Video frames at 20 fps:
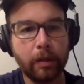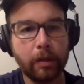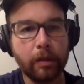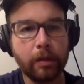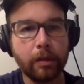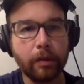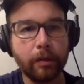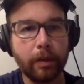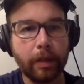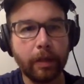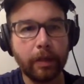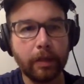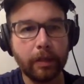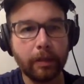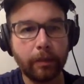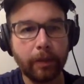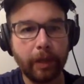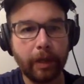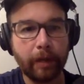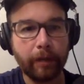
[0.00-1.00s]
So things
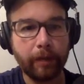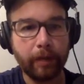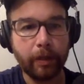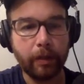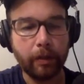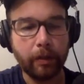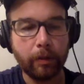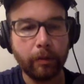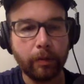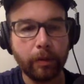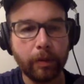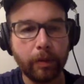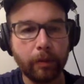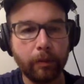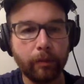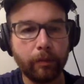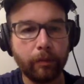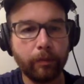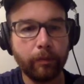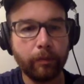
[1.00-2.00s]
that we have to do.
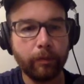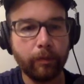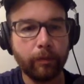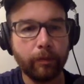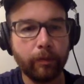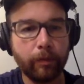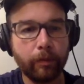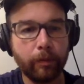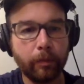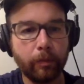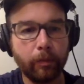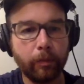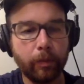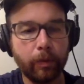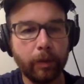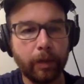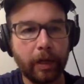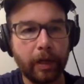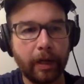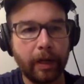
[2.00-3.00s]
So
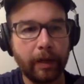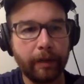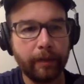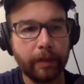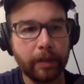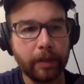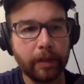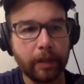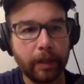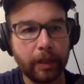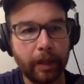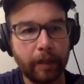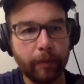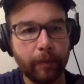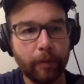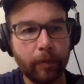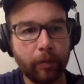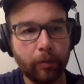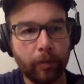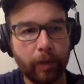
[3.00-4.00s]
I have this
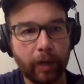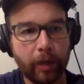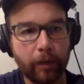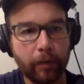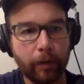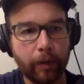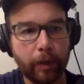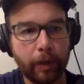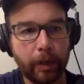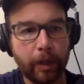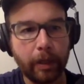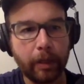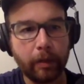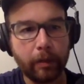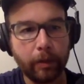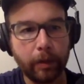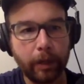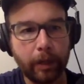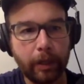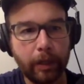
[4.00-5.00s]
Lambda directory
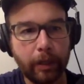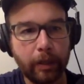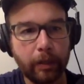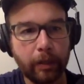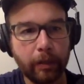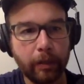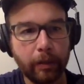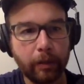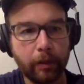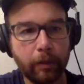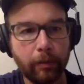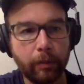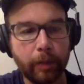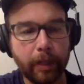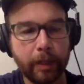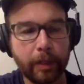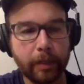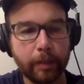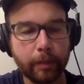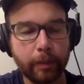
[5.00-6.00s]
now in the code
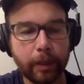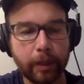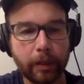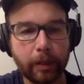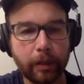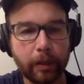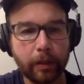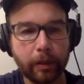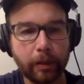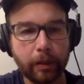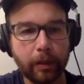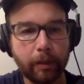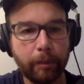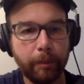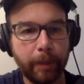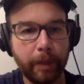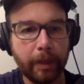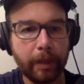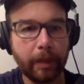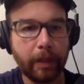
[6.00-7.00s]
base. I'm not going to
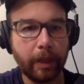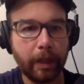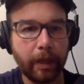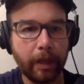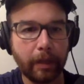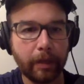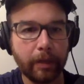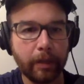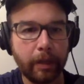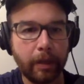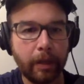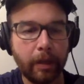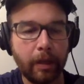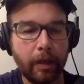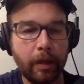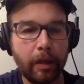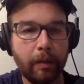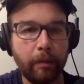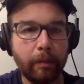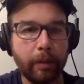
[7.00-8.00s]
commit that
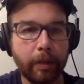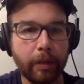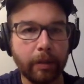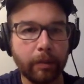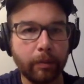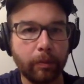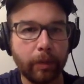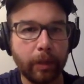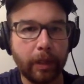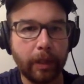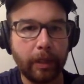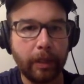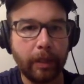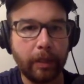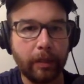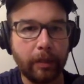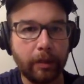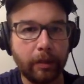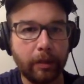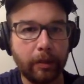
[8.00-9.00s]
because what I
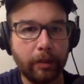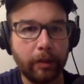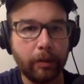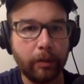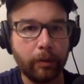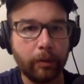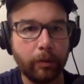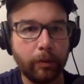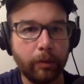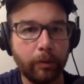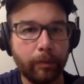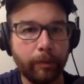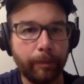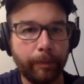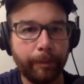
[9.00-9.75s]
need to do